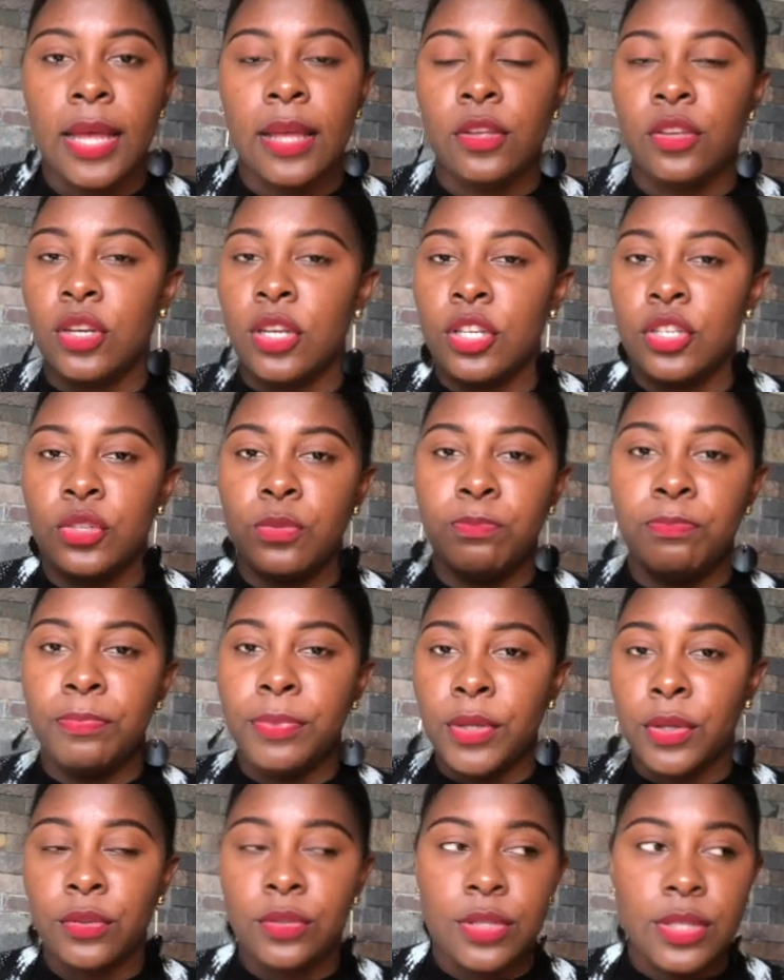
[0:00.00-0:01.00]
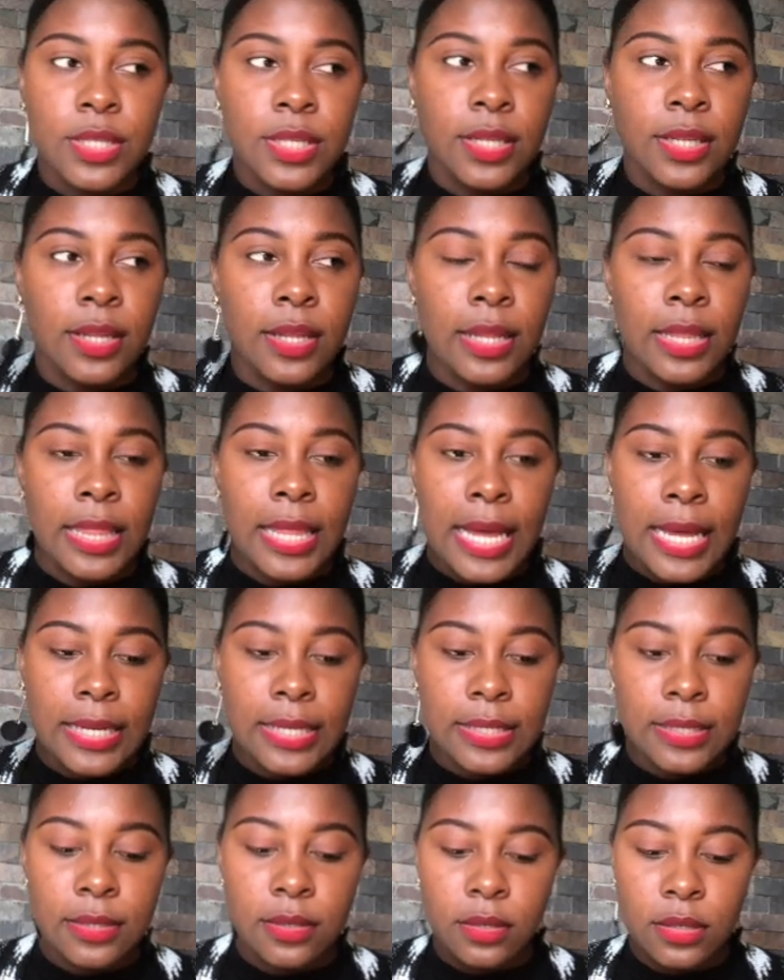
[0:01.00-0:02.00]
You need to build that
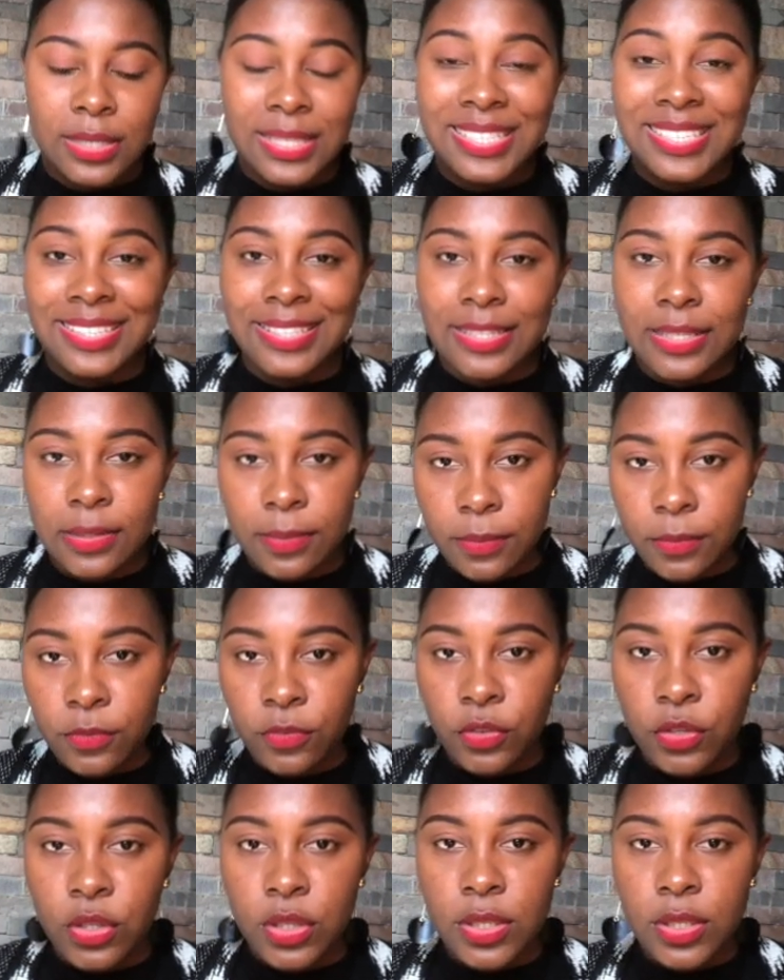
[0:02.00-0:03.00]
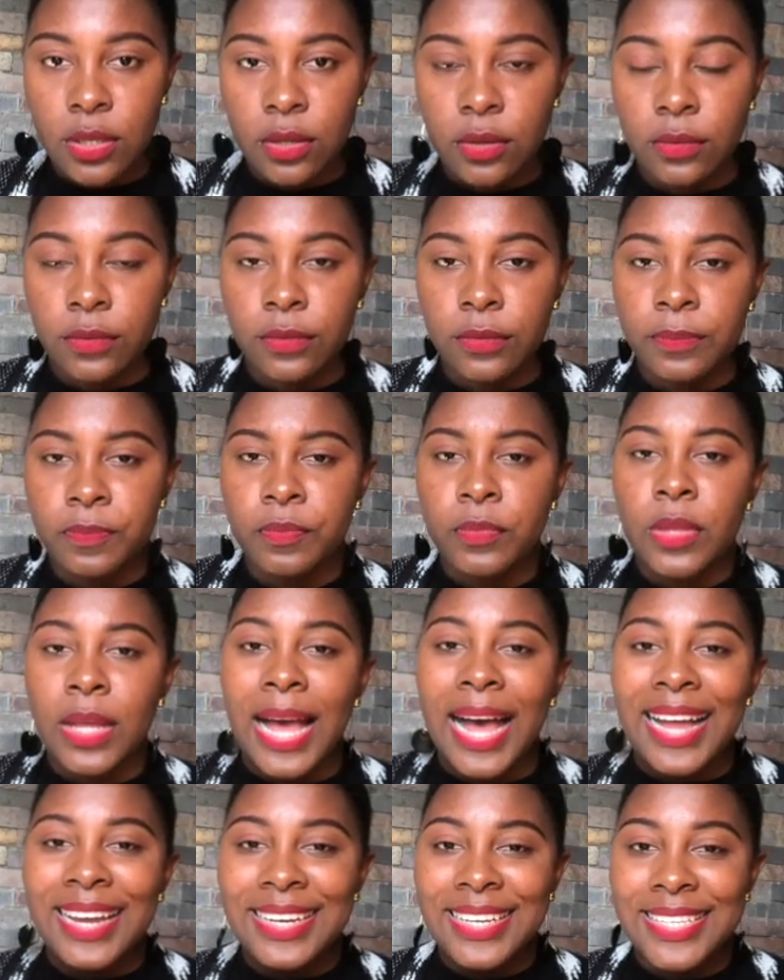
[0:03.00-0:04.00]
system for yourself.
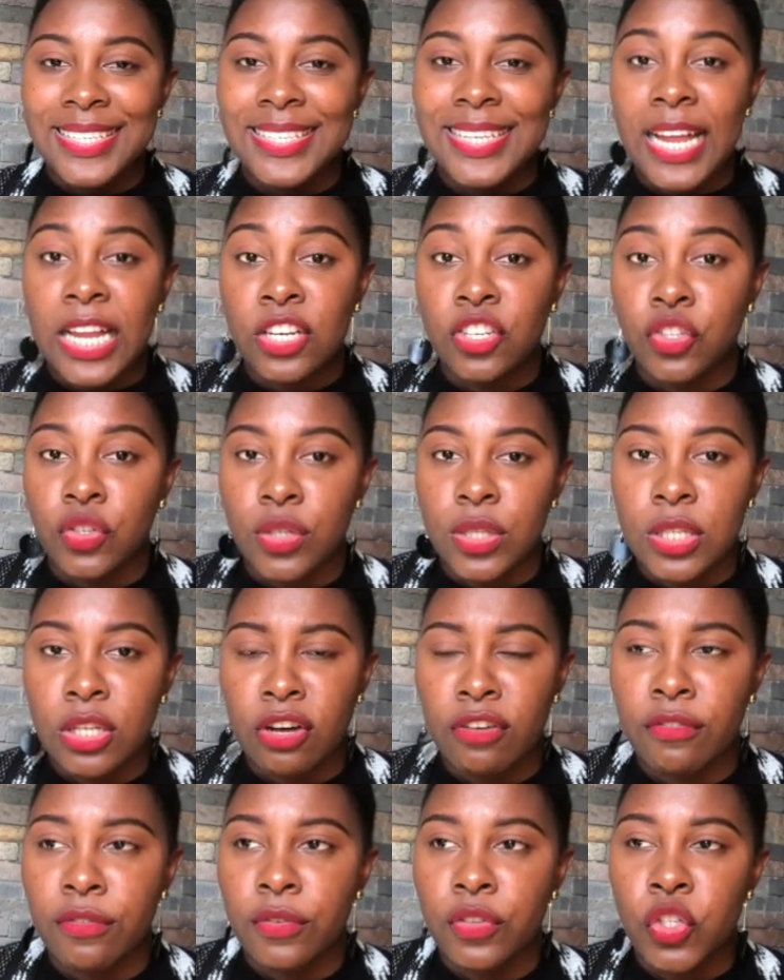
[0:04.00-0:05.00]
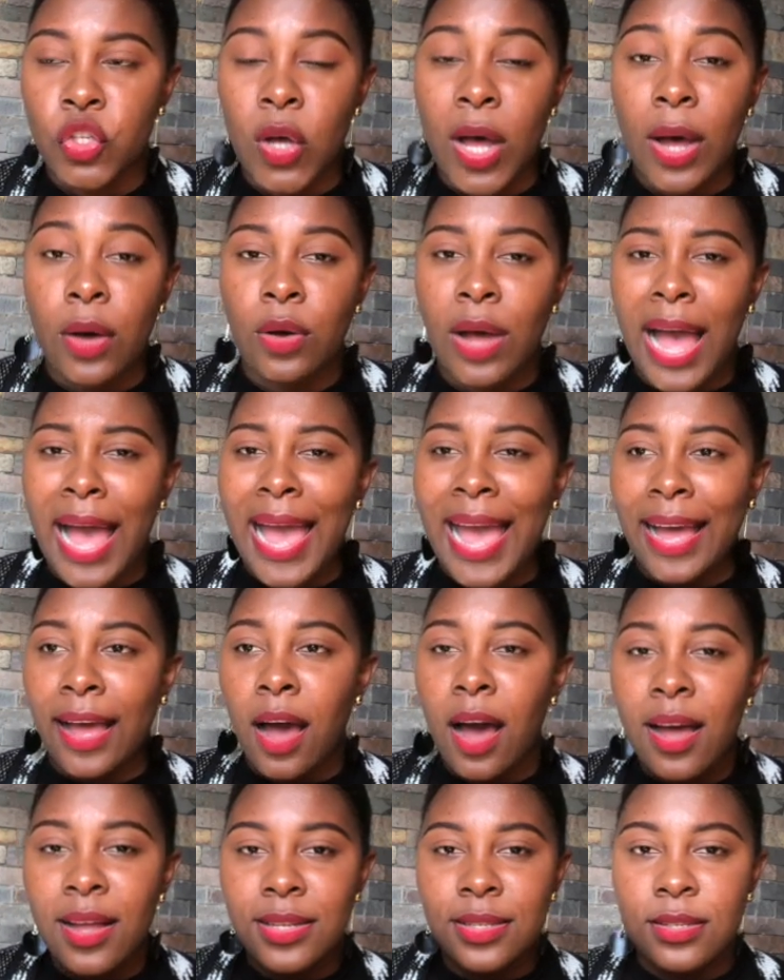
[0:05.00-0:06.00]
Understand yourself. So I
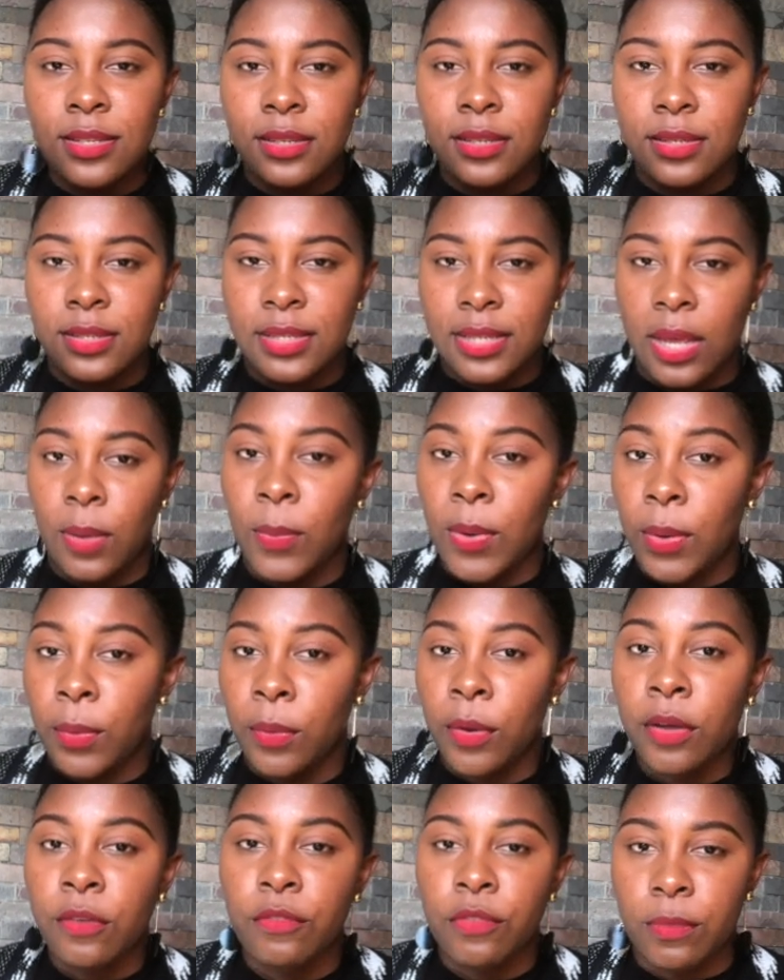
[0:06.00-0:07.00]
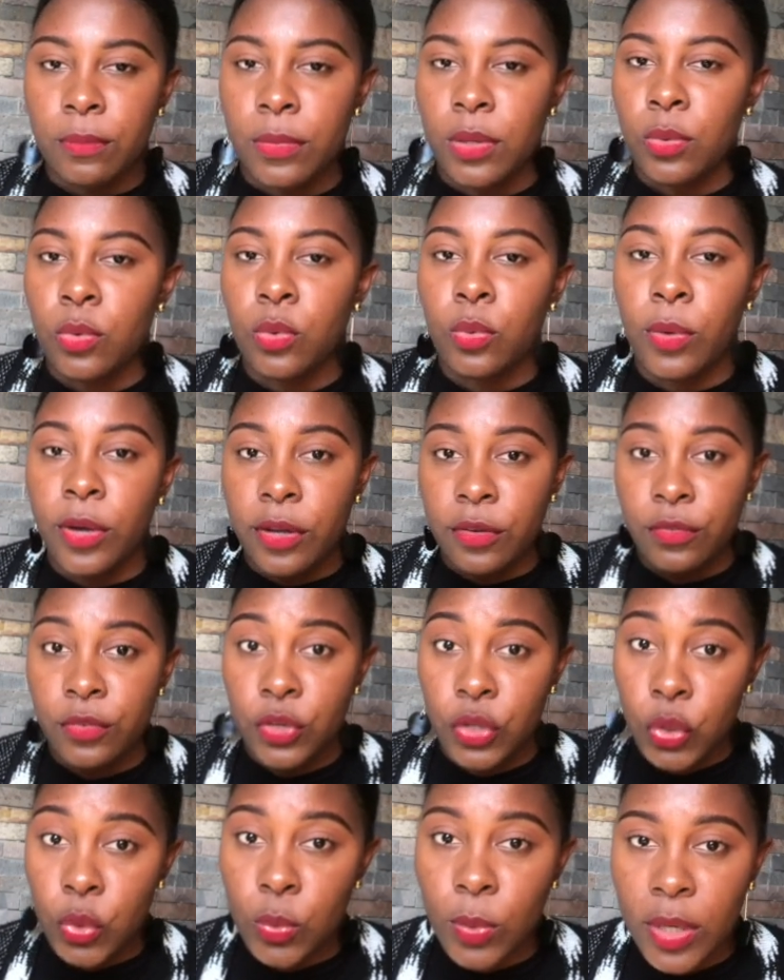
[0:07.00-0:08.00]
can't say what works for me will work for
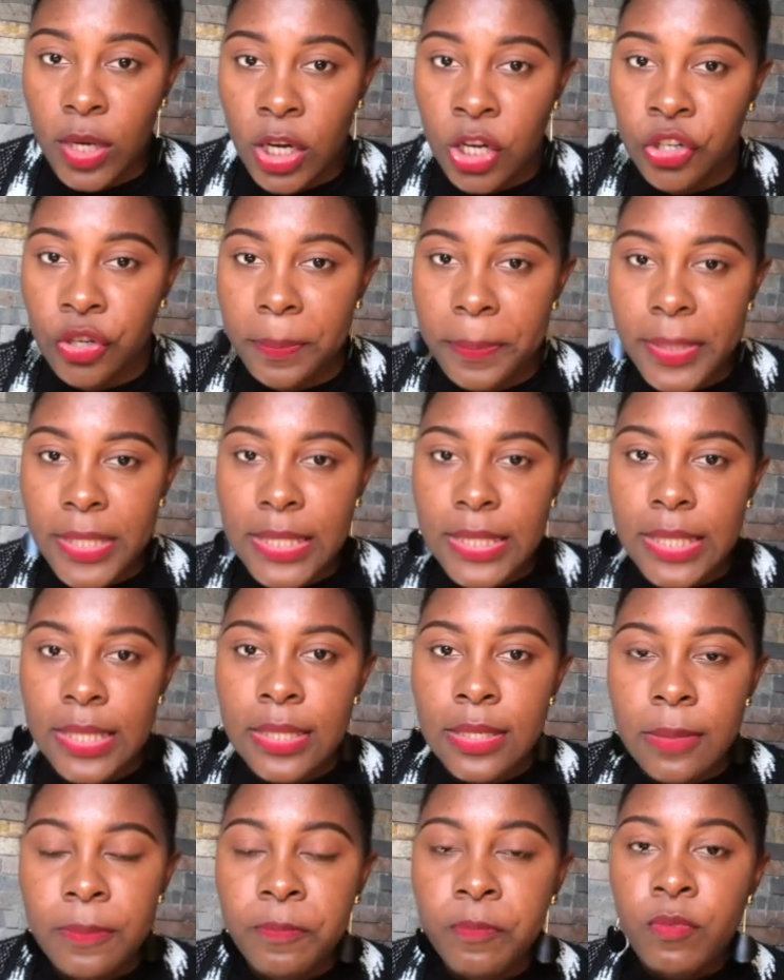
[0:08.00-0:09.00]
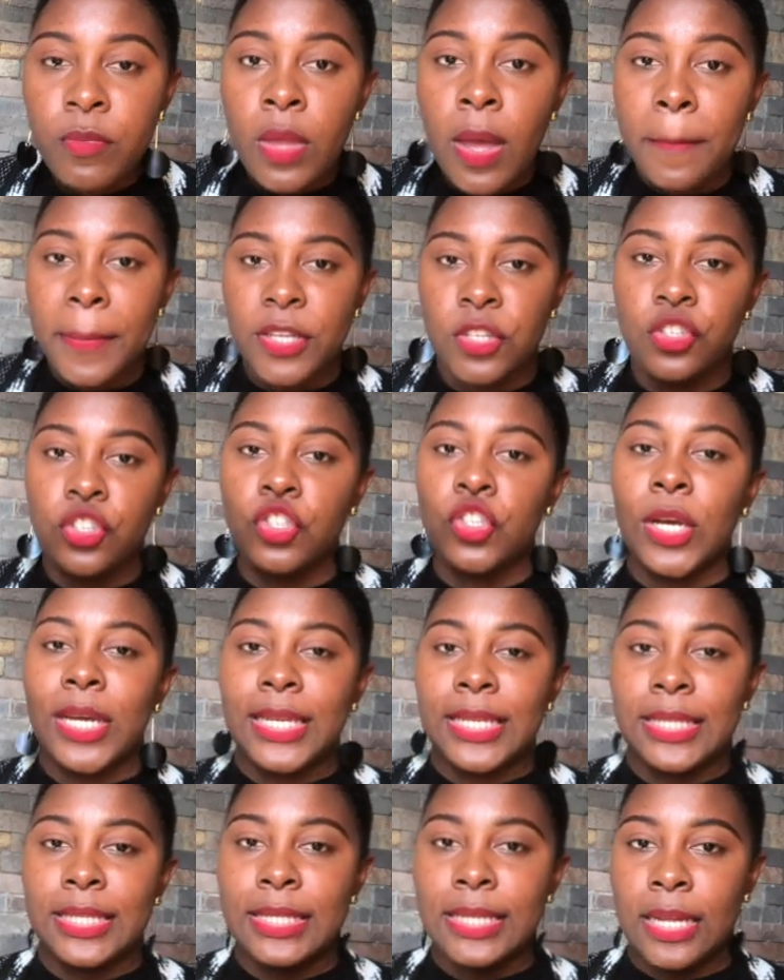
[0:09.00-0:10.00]
you 100%, but you need to
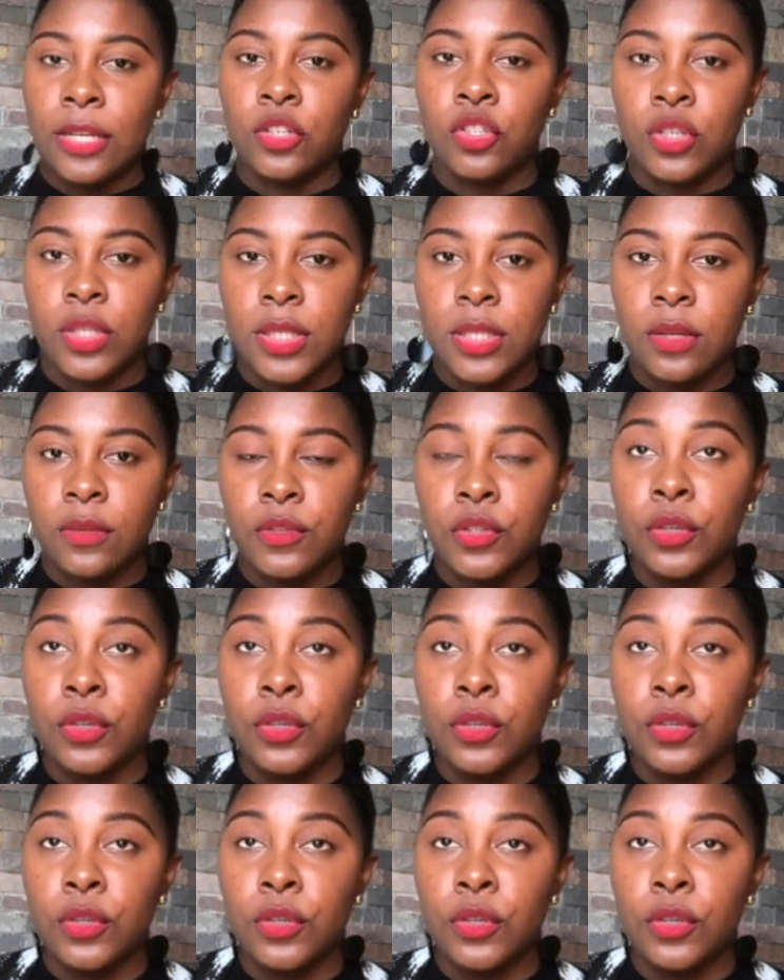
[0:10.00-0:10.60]
understand yourself.